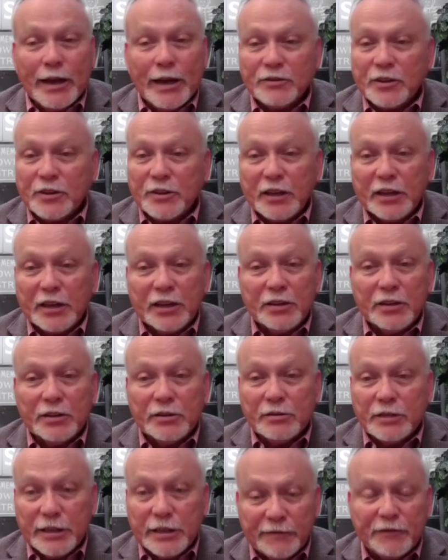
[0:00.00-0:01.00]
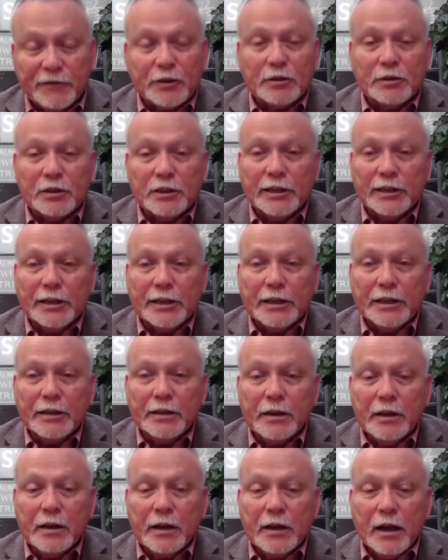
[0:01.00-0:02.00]
And so we have to think
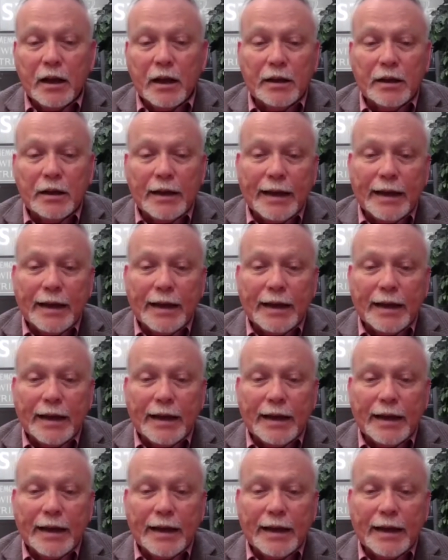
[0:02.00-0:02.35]
differently.